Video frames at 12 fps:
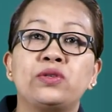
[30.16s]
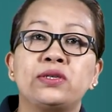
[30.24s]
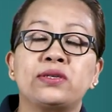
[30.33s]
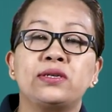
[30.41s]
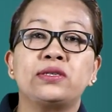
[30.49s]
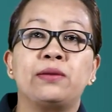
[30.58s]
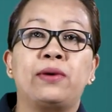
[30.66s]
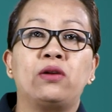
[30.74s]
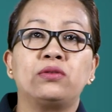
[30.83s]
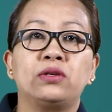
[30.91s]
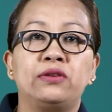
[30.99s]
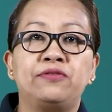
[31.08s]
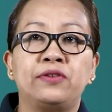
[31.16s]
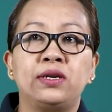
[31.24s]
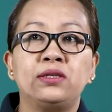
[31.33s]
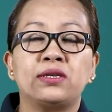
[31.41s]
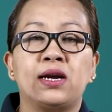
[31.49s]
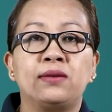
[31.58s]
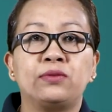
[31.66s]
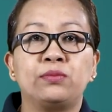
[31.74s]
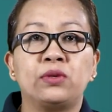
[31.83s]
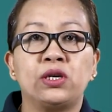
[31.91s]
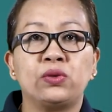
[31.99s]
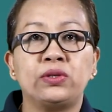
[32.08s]
discuss about the different types
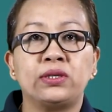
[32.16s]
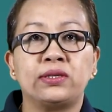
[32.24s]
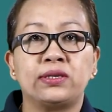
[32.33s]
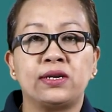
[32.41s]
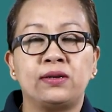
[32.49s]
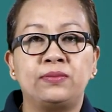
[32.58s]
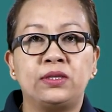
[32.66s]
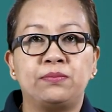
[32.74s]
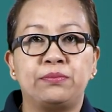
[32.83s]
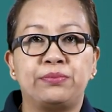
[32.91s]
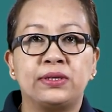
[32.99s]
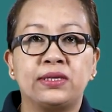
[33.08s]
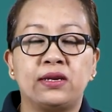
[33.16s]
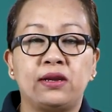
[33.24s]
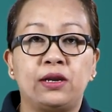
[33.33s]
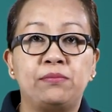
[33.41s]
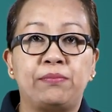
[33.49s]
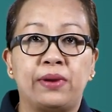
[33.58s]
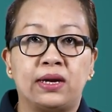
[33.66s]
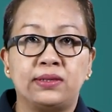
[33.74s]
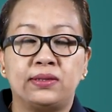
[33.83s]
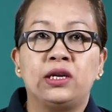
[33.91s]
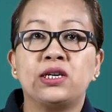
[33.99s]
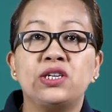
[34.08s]
of tissue systems present in
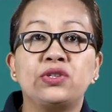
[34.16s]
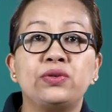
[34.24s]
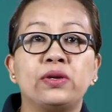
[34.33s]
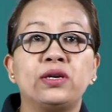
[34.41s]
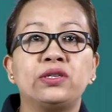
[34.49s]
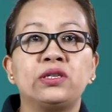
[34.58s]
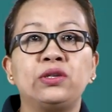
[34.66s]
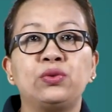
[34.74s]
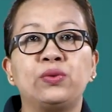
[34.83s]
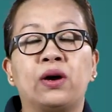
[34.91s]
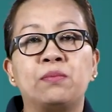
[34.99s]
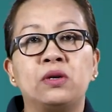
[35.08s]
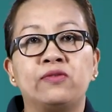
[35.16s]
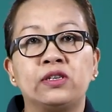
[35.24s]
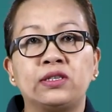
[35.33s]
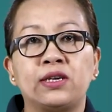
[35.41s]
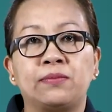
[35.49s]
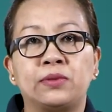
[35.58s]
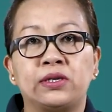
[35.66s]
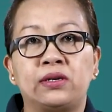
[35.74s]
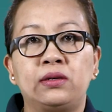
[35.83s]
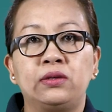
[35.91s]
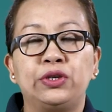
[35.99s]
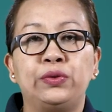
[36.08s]
plants. In continuation to our previous
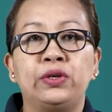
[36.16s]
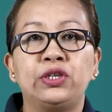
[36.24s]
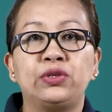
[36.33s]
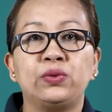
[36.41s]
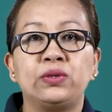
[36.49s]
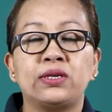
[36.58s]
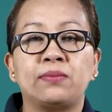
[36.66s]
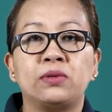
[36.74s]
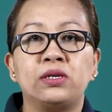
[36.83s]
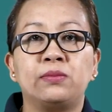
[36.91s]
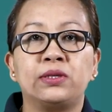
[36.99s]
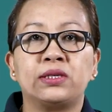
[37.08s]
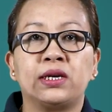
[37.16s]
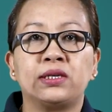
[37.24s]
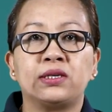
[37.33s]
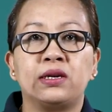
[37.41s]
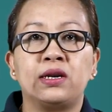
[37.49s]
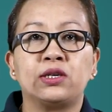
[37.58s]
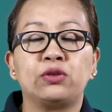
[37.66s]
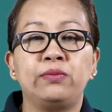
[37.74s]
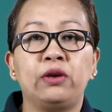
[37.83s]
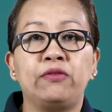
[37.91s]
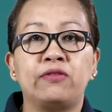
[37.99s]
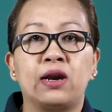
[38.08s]
chapter, Unit 2, Chapter number 6,
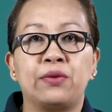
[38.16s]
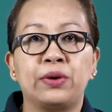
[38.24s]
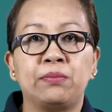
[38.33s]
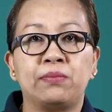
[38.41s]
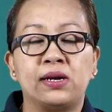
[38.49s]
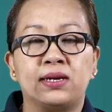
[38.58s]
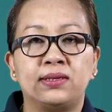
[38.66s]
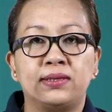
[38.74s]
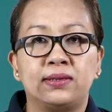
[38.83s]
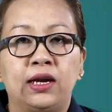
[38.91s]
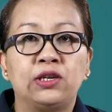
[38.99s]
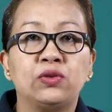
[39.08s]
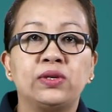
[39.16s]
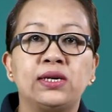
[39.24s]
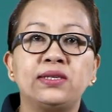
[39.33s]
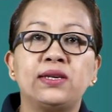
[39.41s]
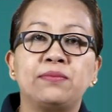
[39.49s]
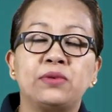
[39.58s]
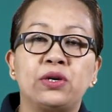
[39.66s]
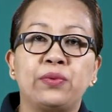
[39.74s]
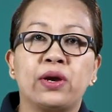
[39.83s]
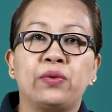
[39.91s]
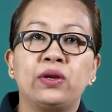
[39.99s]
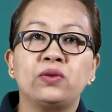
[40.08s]
Anatomy of Flowering Plants. In today's chapter,
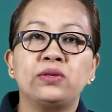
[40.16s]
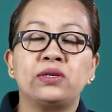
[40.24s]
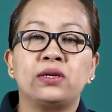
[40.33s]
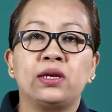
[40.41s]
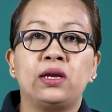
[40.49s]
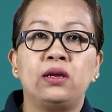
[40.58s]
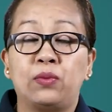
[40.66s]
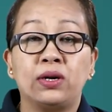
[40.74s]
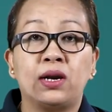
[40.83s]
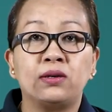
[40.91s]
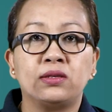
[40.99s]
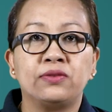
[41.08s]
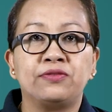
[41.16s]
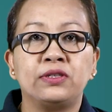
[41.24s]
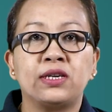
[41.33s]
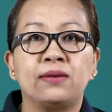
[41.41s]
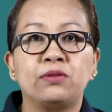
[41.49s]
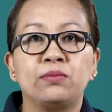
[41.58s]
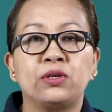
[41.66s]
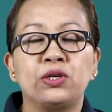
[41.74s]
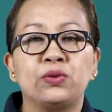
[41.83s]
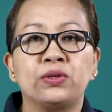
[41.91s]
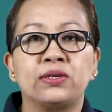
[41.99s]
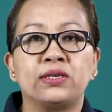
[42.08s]
we are going to study what are the different types of
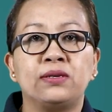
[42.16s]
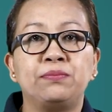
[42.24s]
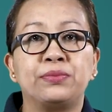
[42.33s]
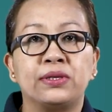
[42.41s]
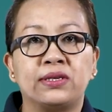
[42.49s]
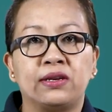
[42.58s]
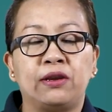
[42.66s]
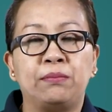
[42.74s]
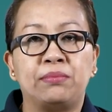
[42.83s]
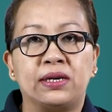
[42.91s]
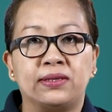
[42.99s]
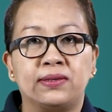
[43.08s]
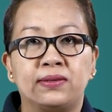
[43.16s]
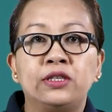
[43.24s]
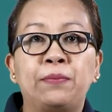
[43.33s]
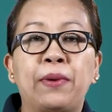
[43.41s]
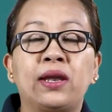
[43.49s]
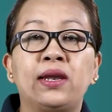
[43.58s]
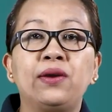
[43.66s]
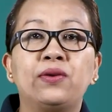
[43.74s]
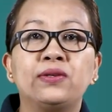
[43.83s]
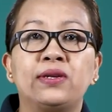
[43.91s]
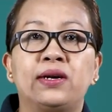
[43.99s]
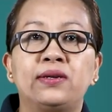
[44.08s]
tissue systems present in plants. Depending
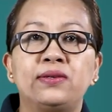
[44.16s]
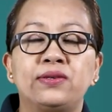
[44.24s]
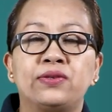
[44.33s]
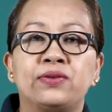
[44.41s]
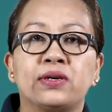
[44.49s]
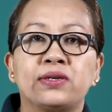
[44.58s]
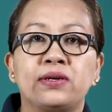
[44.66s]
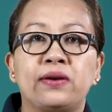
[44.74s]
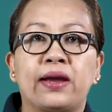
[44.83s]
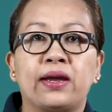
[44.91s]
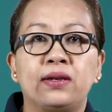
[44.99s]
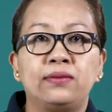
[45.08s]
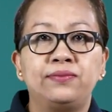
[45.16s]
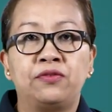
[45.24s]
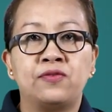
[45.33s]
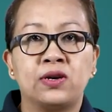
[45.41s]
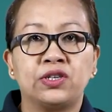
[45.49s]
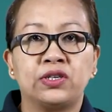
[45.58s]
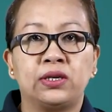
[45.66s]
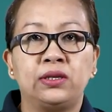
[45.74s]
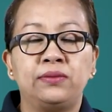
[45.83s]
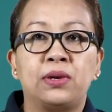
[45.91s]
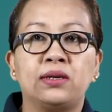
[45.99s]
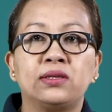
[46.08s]
on the structure and function,
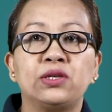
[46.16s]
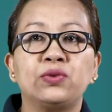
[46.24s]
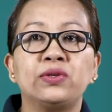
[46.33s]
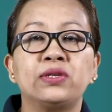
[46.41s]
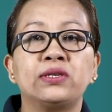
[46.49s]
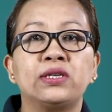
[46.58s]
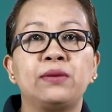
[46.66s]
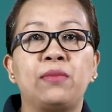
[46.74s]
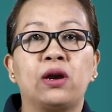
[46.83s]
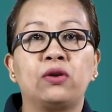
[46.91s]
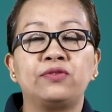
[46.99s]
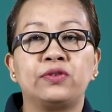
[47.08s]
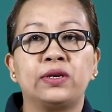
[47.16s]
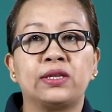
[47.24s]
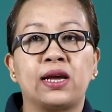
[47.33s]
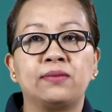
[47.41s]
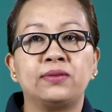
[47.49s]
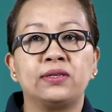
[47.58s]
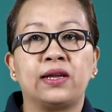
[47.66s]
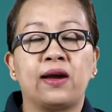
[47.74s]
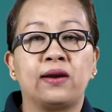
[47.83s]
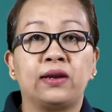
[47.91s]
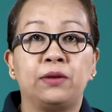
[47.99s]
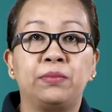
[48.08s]
plant tissue systems are of three types. They
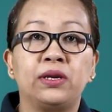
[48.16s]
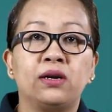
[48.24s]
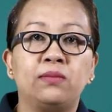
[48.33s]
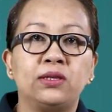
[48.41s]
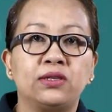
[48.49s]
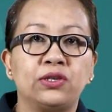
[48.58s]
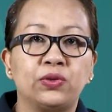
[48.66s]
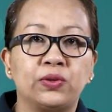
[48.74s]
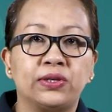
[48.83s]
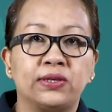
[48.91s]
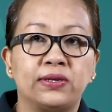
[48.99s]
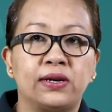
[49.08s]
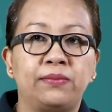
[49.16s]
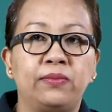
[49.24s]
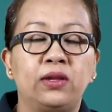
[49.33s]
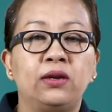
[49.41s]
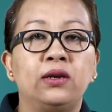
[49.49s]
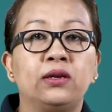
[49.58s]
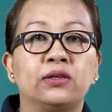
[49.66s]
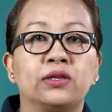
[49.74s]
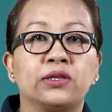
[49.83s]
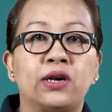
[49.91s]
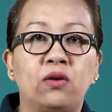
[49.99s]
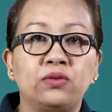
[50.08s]
are the epidermal tissue system,
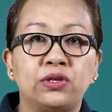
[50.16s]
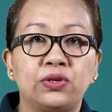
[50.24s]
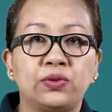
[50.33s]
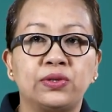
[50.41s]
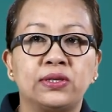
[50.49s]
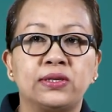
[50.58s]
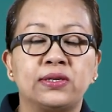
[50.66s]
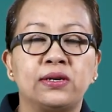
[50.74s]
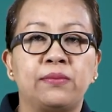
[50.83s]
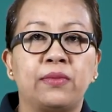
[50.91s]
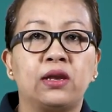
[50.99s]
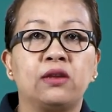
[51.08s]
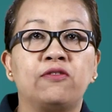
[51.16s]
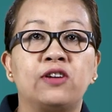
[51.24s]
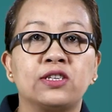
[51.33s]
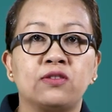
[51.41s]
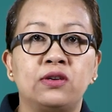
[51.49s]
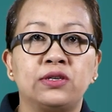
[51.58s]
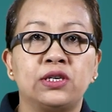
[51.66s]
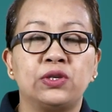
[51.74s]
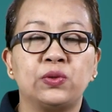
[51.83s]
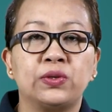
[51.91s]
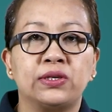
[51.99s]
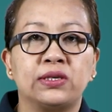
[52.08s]
the ground tissue system, and the vascular
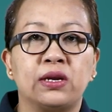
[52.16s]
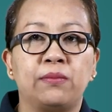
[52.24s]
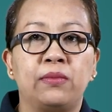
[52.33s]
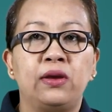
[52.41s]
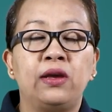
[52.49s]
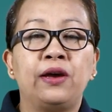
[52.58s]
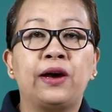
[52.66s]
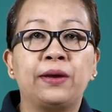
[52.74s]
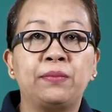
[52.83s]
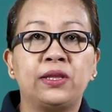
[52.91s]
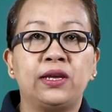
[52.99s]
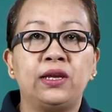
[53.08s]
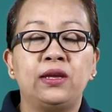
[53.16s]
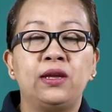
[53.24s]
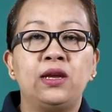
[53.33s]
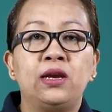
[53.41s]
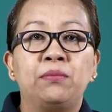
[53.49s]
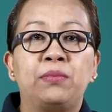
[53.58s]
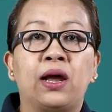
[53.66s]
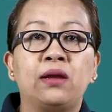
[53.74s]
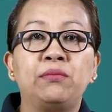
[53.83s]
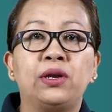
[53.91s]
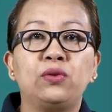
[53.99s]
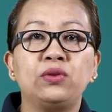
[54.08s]
tissue system. Haibidi
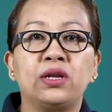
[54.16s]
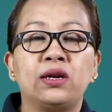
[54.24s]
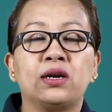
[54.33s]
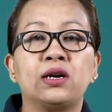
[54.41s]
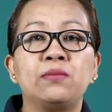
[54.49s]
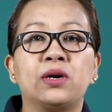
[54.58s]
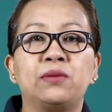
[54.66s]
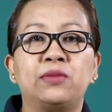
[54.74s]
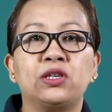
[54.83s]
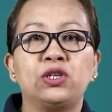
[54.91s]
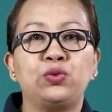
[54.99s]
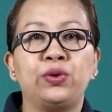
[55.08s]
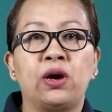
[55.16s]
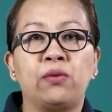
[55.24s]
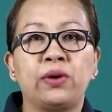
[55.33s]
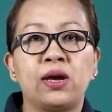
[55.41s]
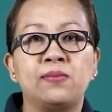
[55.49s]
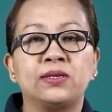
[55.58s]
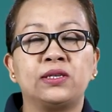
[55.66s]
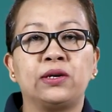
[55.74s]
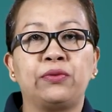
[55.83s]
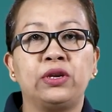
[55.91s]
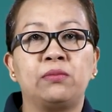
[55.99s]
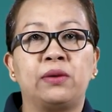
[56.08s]
plant manung da kram kramba tissue yaw gi
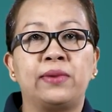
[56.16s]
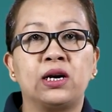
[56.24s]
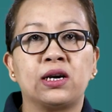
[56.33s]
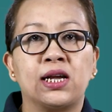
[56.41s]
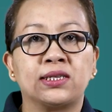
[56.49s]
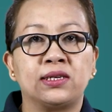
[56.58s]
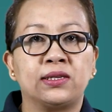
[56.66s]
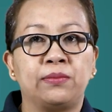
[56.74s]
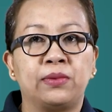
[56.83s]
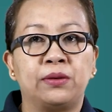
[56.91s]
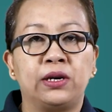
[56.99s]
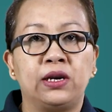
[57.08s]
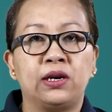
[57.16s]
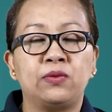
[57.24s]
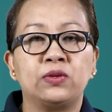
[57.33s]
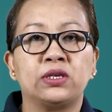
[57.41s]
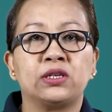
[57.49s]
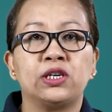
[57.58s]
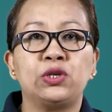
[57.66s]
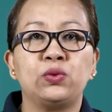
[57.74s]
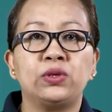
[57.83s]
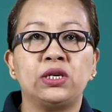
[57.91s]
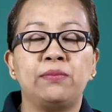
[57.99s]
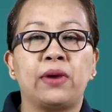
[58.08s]
habasi koi na mamang class ta tong rabani na huzi
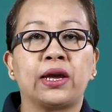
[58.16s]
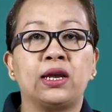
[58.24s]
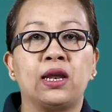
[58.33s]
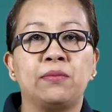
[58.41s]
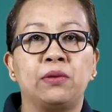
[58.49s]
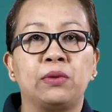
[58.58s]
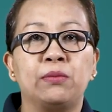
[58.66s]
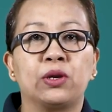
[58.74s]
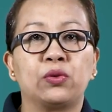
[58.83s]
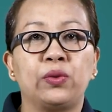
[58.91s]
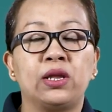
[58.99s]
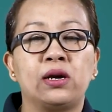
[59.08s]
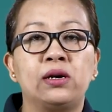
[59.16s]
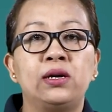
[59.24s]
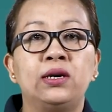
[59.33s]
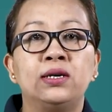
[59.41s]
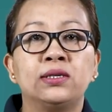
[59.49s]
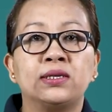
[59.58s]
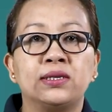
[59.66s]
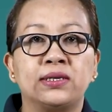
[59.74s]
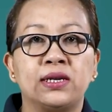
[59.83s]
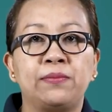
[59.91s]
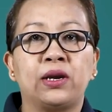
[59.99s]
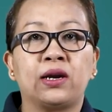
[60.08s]
tissue si ma gi lebang gi matung ina
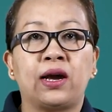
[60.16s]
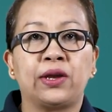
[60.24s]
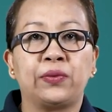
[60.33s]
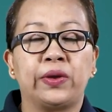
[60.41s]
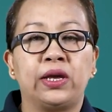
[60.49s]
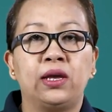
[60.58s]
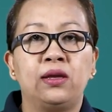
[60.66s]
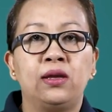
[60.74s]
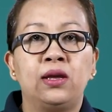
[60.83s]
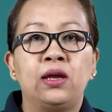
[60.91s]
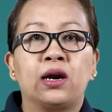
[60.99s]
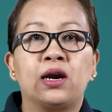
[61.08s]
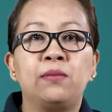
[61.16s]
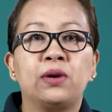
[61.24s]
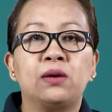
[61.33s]
system ana khai doi kram